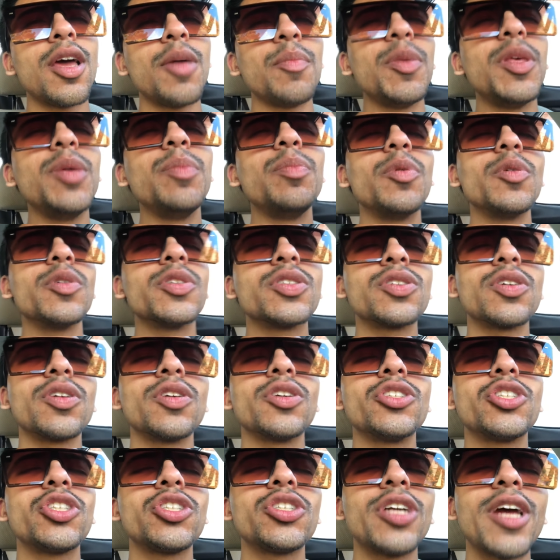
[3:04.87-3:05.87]
people
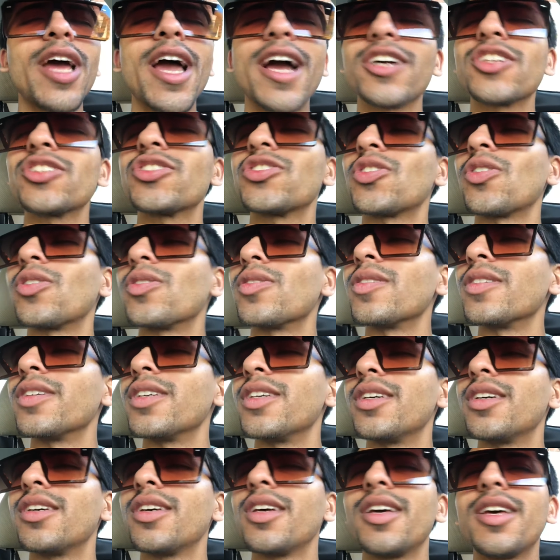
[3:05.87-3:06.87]
search
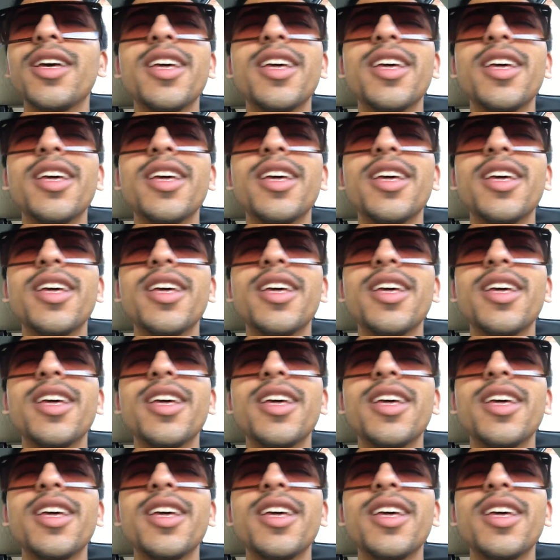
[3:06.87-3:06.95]
externally.